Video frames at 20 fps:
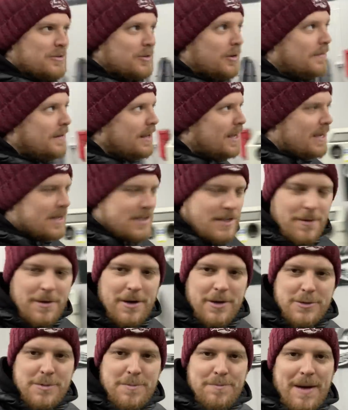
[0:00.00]
up. So we've
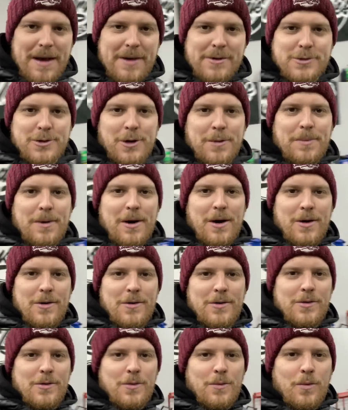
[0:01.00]
got some banners up
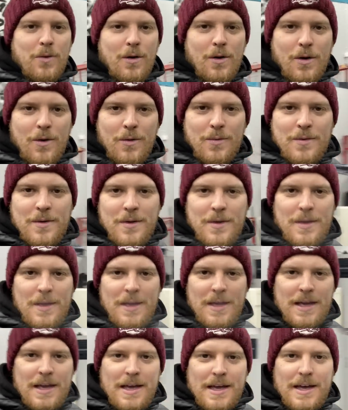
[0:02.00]
on the wall
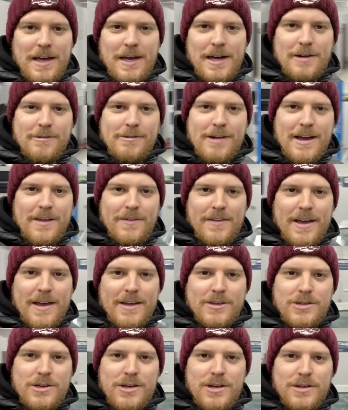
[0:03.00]
around there.
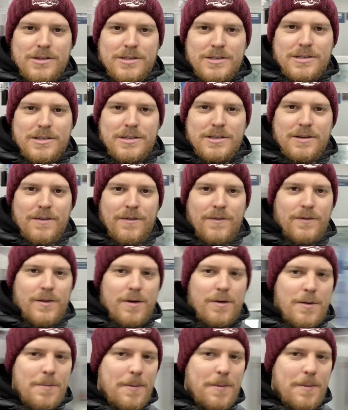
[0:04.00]
Just a few of the